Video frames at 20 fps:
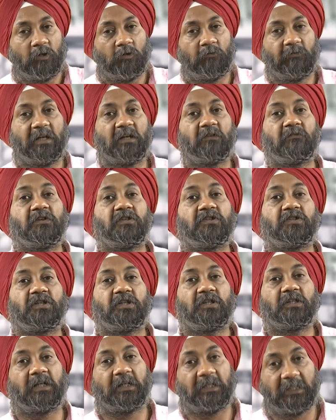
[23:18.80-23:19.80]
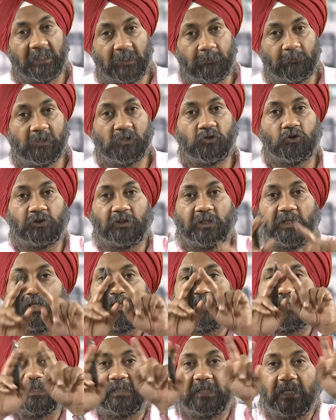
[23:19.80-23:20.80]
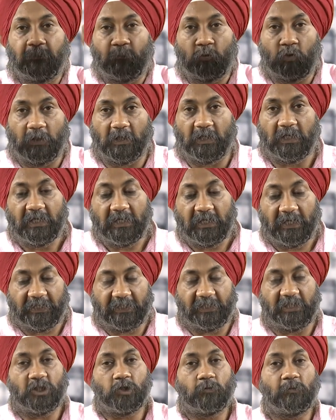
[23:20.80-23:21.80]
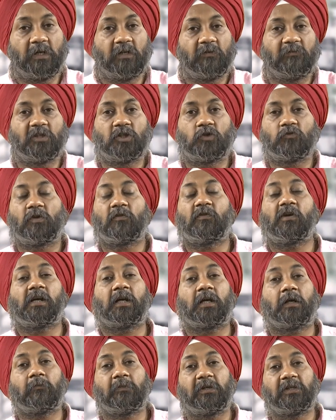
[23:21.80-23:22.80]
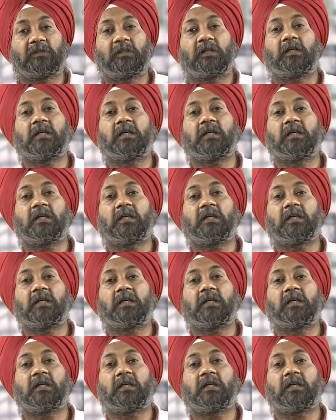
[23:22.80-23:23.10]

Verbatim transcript: when we see the table. So, there is a tabular arrangement which we will come in the